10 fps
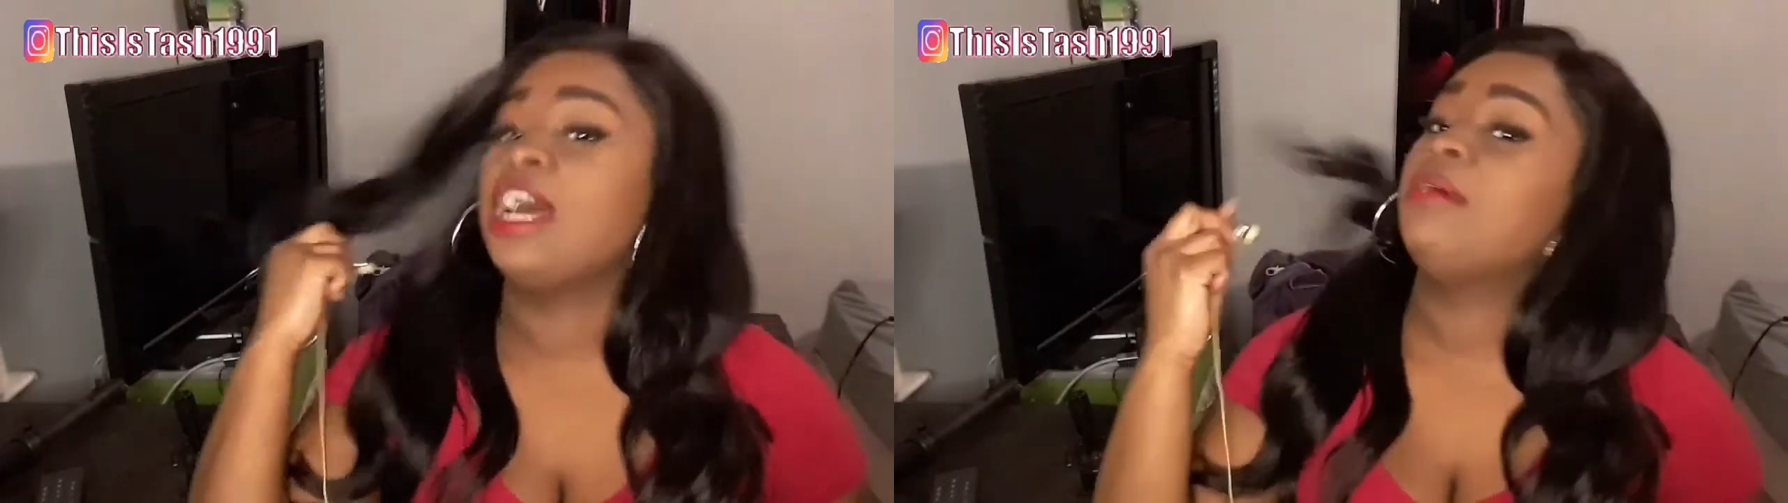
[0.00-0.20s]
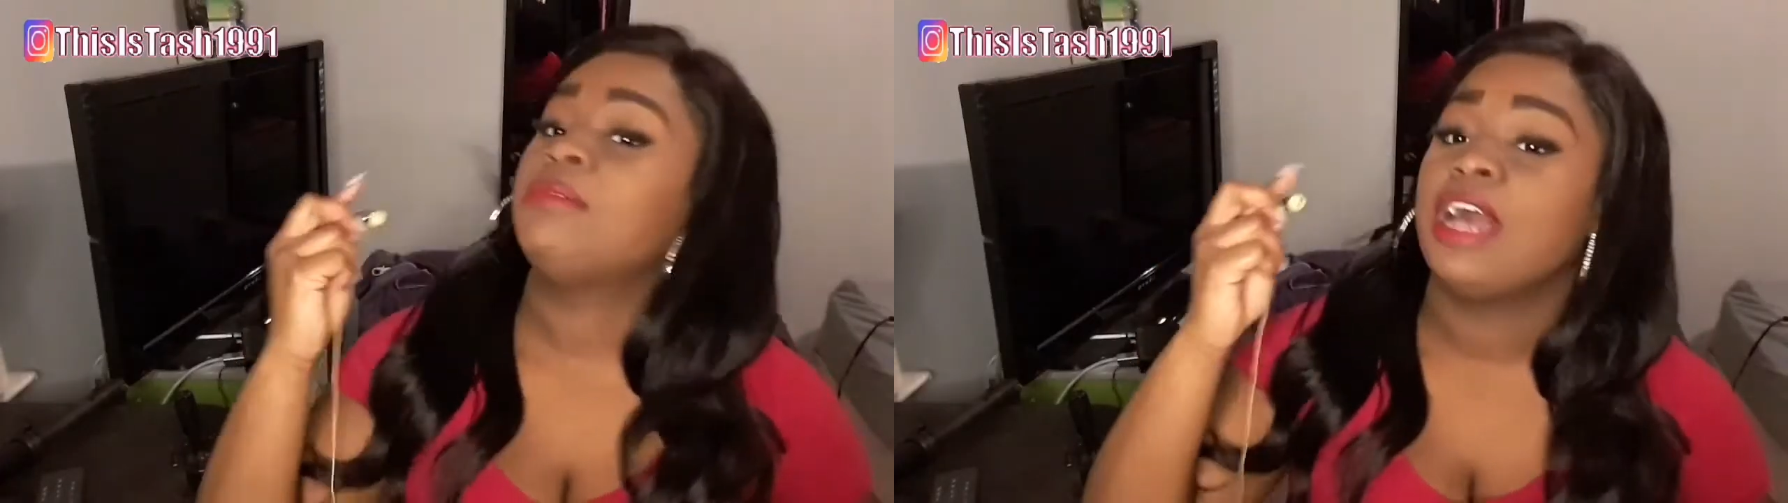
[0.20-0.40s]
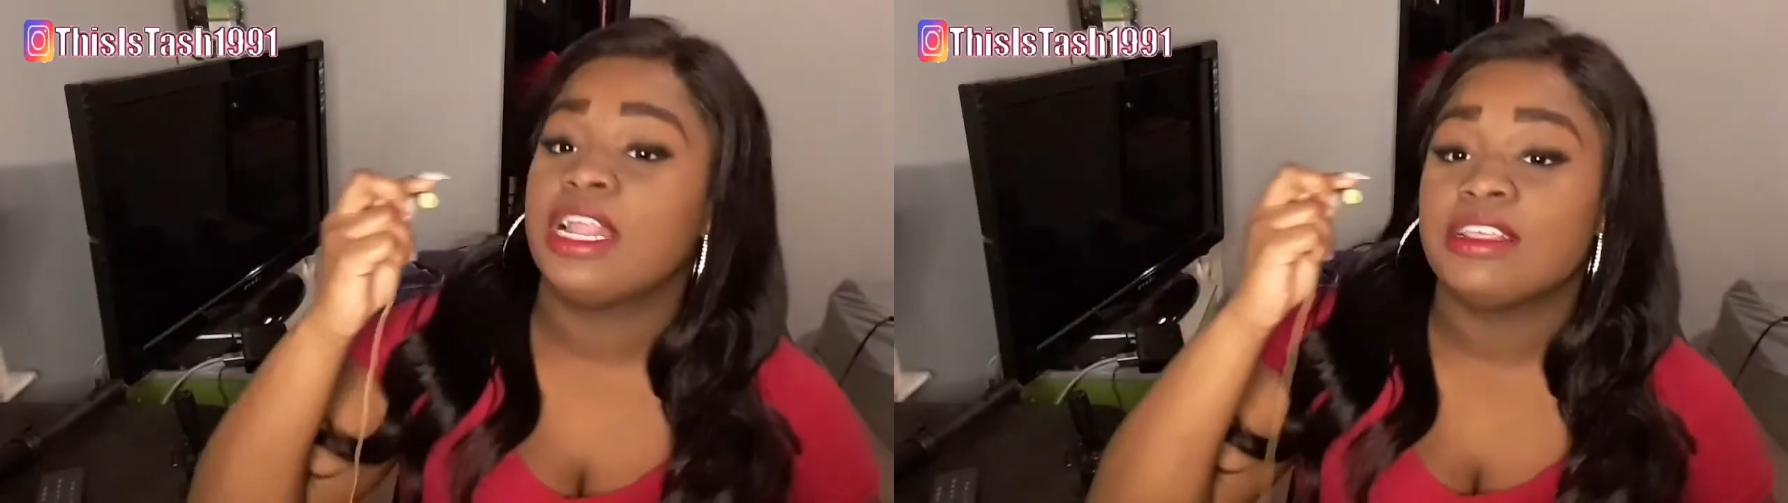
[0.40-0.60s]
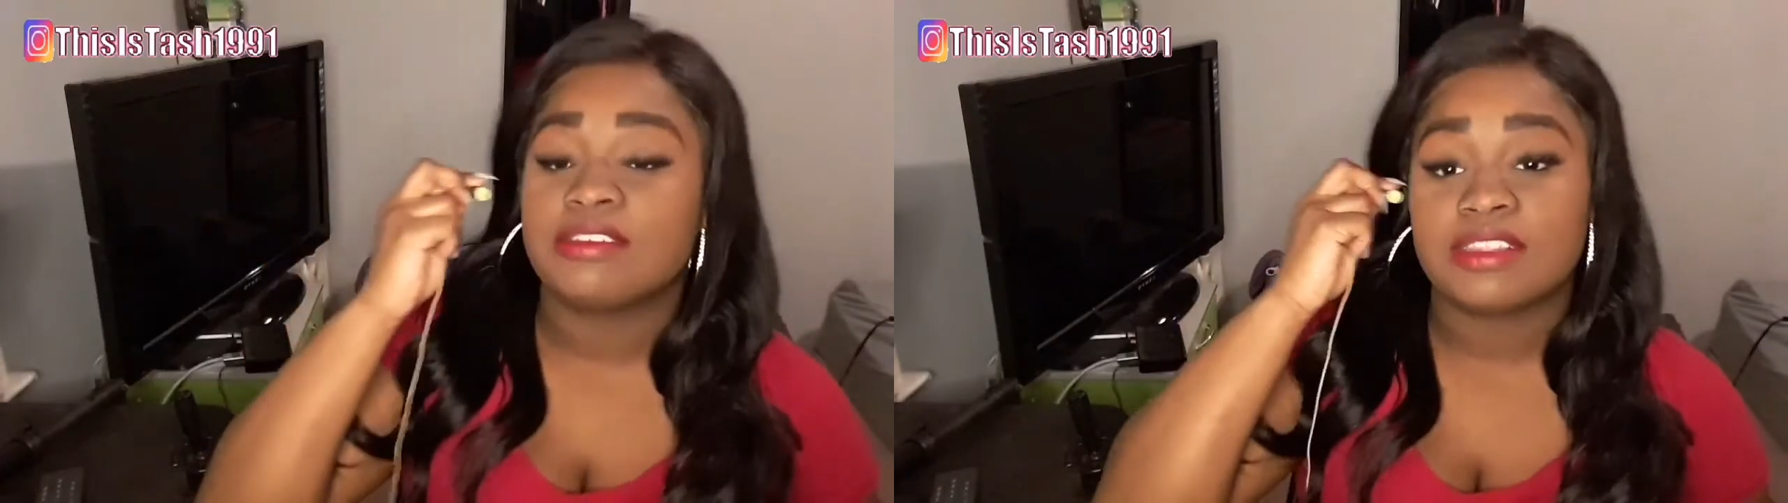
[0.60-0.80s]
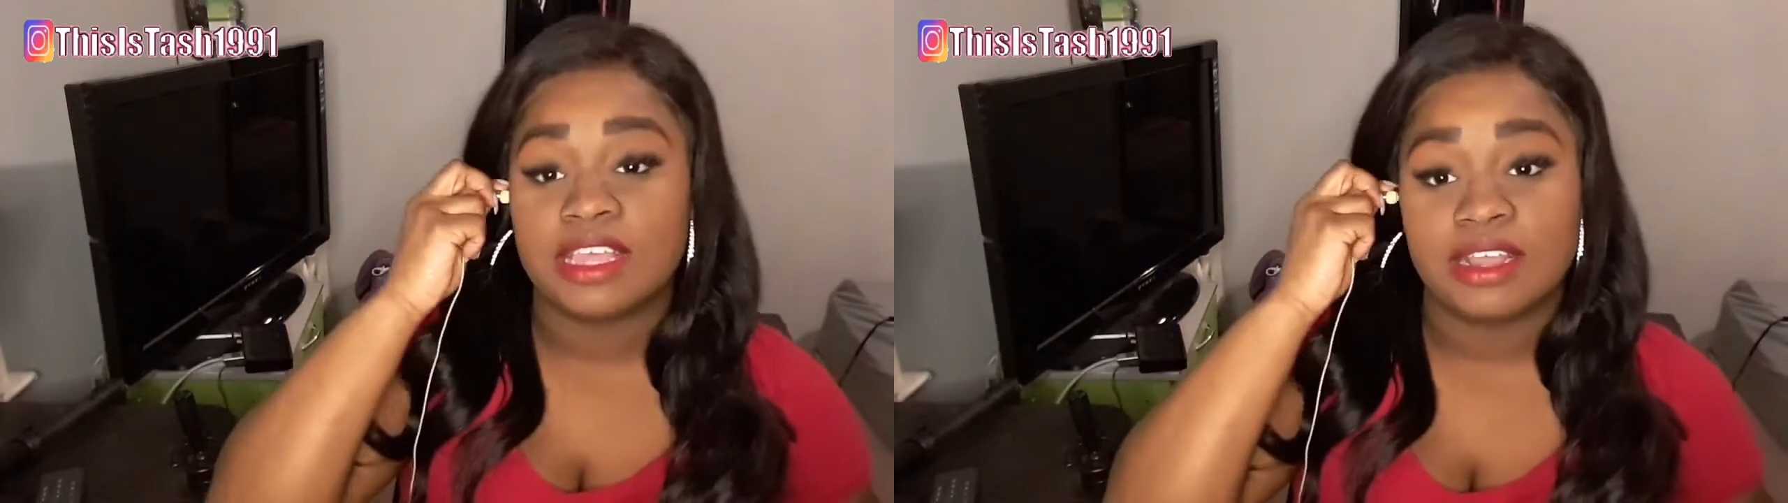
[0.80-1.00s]
I'm kind of
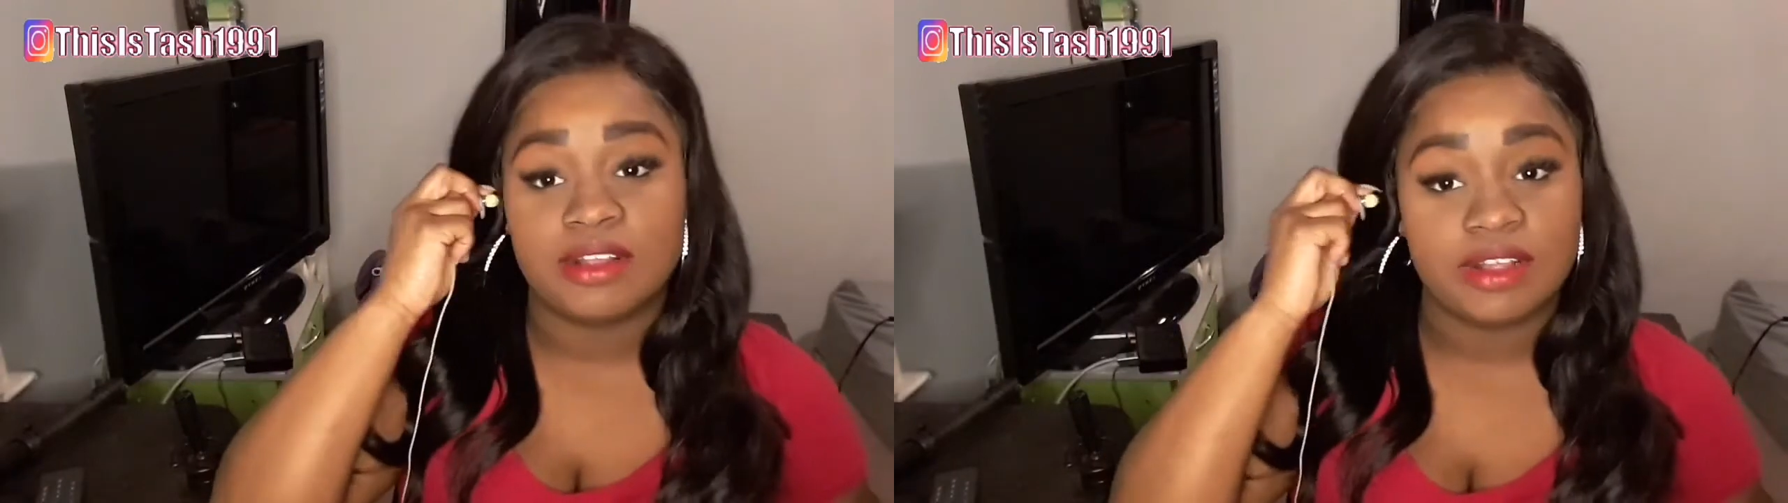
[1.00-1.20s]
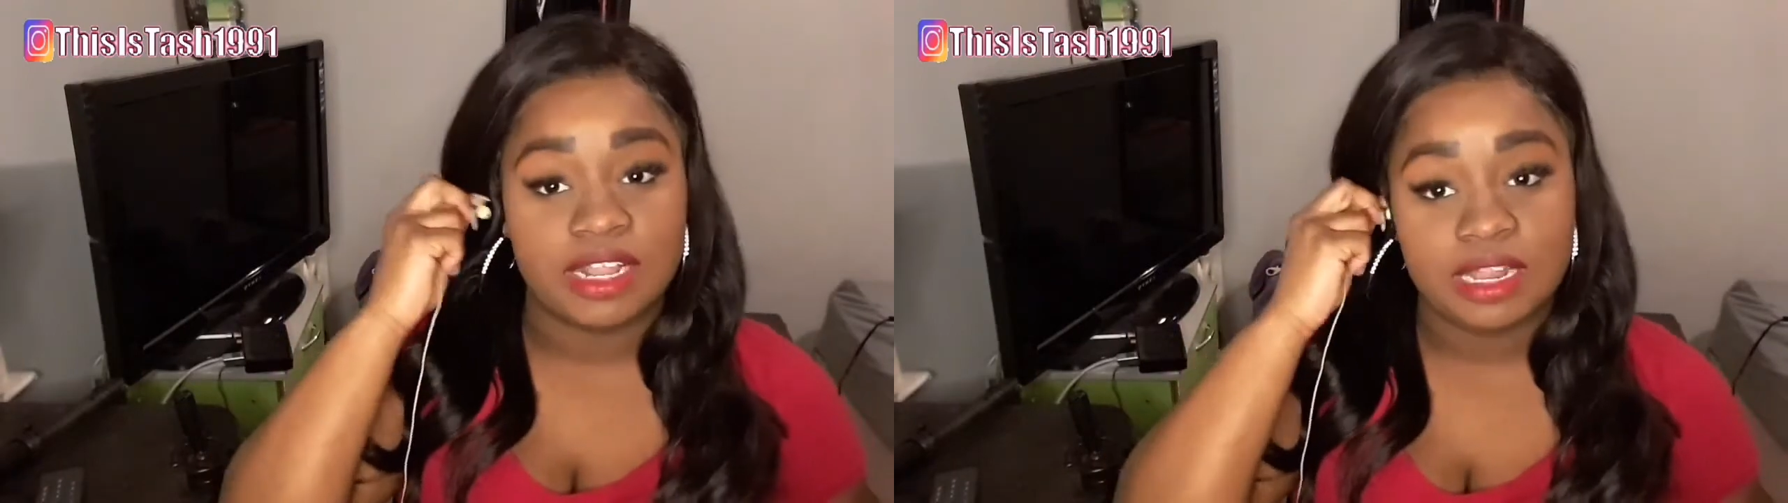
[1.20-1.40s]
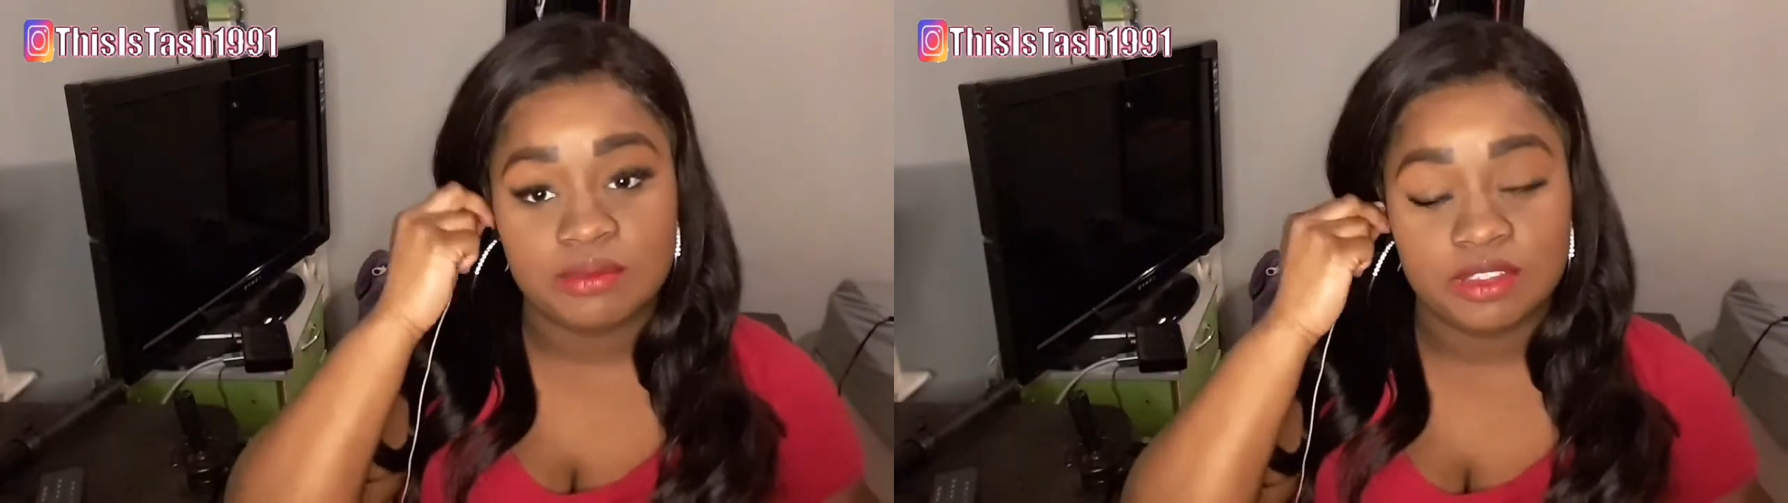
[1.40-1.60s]
scared and I'm